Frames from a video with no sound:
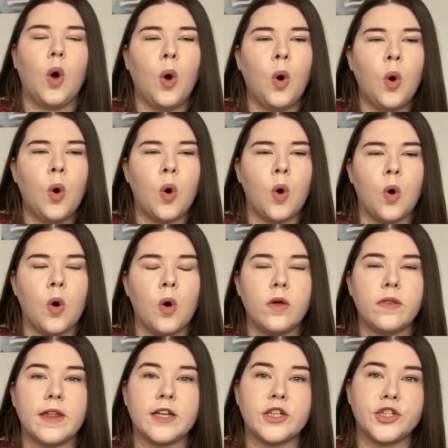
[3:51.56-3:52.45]

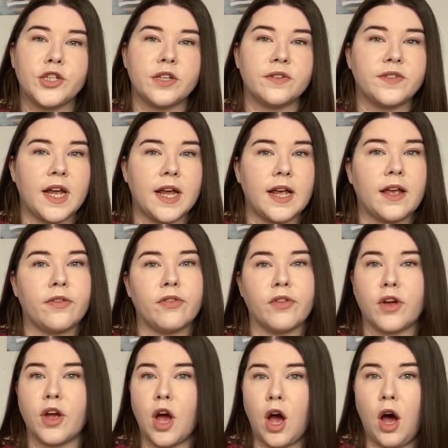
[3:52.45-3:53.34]
Or they should have taken
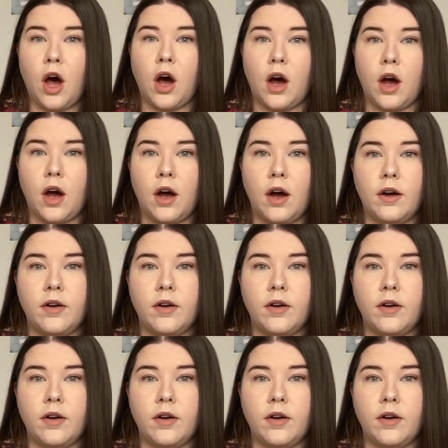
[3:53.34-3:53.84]
the car.